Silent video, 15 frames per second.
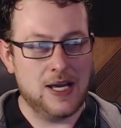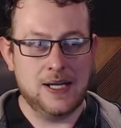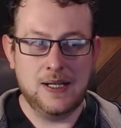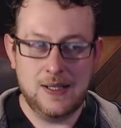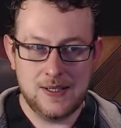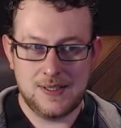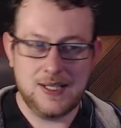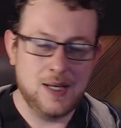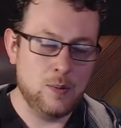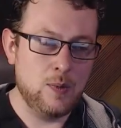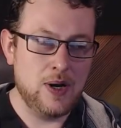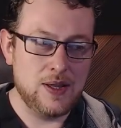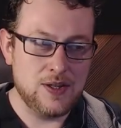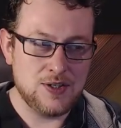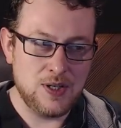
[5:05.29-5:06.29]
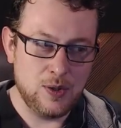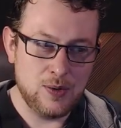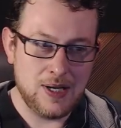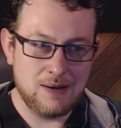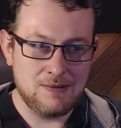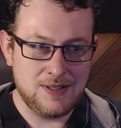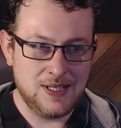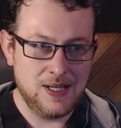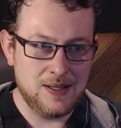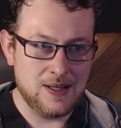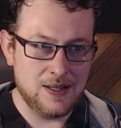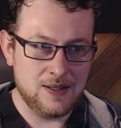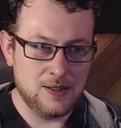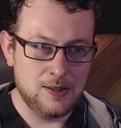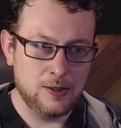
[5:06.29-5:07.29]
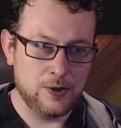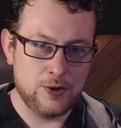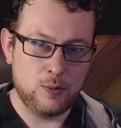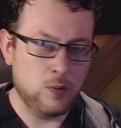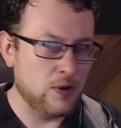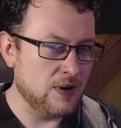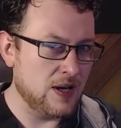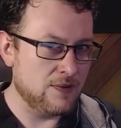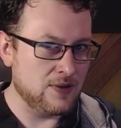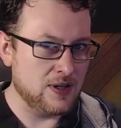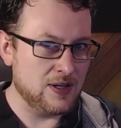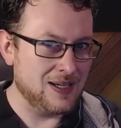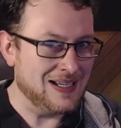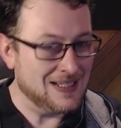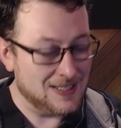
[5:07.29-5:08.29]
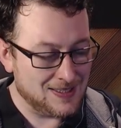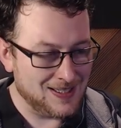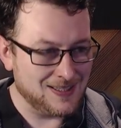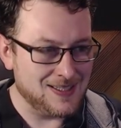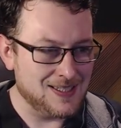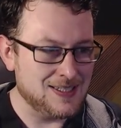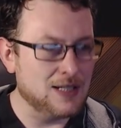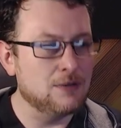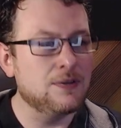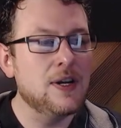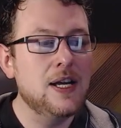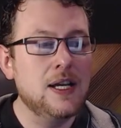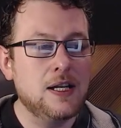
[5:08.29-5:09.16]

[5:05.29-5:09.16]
And in the same way, there's no guarantee that the cloth won't ever intersect itself.